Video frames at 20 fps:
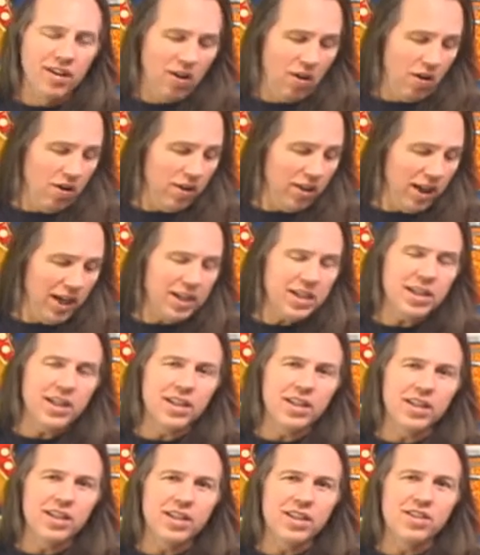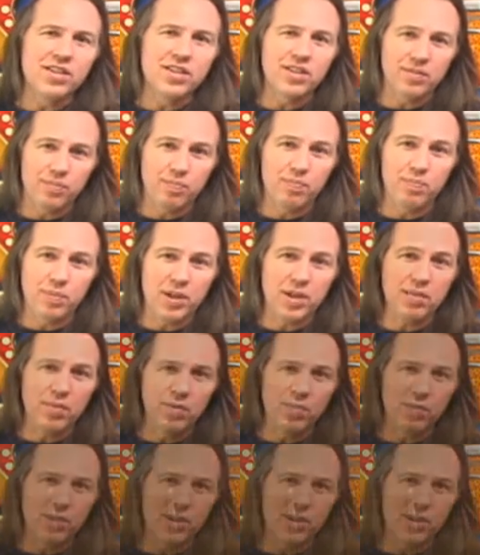All I need is to be able to